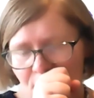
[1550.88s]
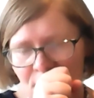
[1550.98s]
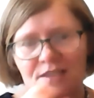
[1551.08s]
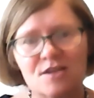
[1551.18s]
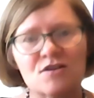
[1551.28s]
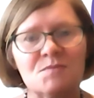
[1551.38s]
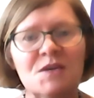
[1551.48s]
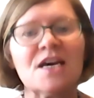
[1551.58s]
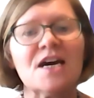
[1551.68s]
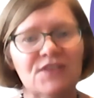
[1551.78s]
excuse
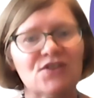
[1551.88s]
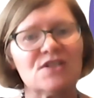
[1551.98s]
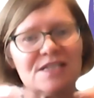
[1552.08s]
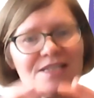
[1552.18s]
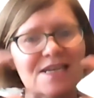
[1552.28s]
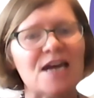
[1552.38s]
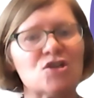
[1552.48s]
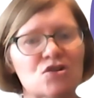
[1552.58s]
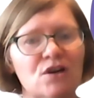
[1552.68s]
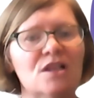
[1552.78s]
me, that there's a
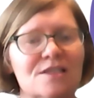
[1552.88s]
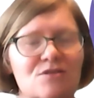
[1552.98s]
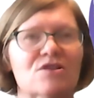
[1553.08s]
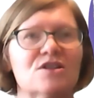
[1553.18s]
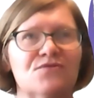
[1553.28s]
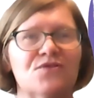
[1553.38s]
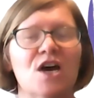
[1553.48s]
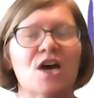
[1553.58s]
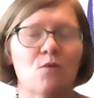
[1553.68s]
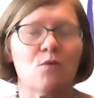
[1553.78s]
central sort of
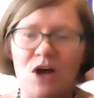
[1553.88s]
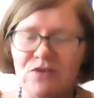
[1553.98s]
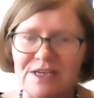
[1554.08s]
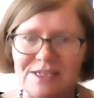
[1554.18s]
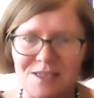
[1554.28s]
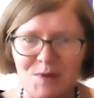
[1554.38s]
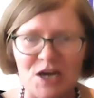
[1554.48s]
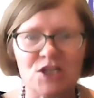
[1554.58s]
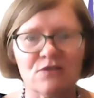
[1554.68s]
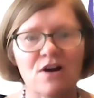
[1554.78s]
whether it's a
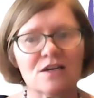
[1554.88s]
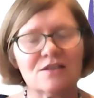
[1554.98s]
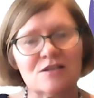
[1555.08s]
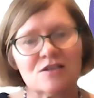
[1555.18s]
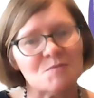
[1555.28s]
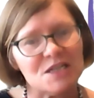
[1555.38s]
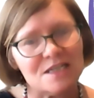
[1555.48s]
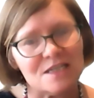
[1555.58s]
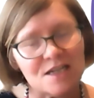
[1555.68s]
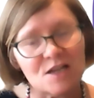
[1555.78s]
special or Oireachtas committee
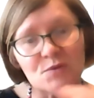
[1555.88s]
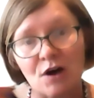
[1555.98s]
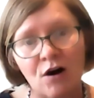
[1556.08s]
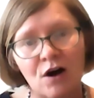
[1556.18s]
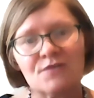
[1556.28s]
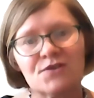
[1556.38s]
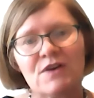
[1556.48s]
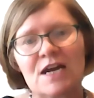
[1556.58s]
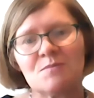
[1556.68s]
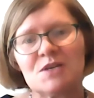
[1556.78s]
to deal with all of the
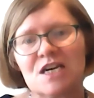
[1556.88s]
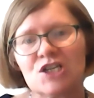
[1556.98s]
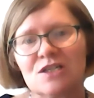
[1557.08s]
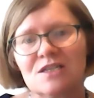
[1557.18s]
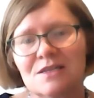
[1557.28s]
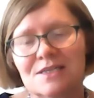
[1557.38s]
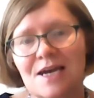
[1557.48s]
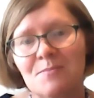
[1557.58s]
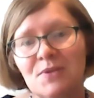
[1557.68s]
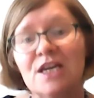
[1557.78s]
recommendations in the
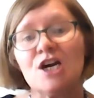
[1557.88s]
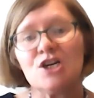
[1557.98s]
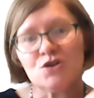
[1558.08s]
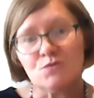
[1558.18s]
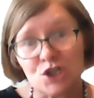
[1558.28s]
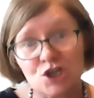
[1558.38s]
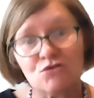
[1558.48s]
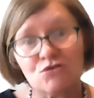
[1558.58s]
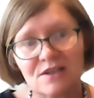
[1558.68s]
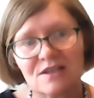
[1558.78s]
Assembly to
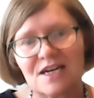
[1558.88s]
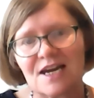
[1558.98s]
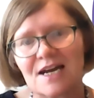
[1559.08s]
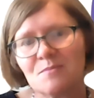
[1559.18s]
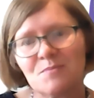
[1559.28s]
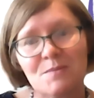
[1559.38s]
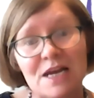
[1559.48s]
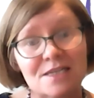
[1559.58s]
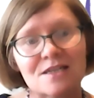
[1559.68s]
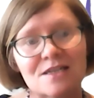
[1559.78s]
ensure that they get
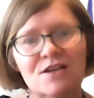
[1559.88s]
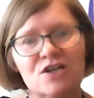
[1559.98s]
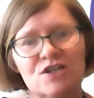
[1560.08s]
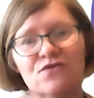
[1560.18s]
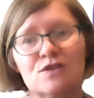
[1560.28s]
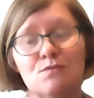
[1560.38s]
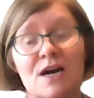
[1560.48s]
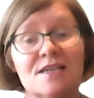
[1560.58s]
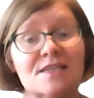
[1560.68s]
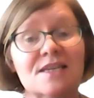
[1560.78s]
implemented in their different
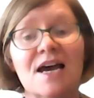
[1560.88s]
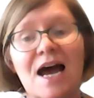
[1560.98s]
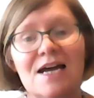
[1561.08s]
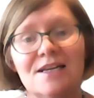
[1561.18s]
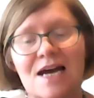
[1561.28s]
ways. And,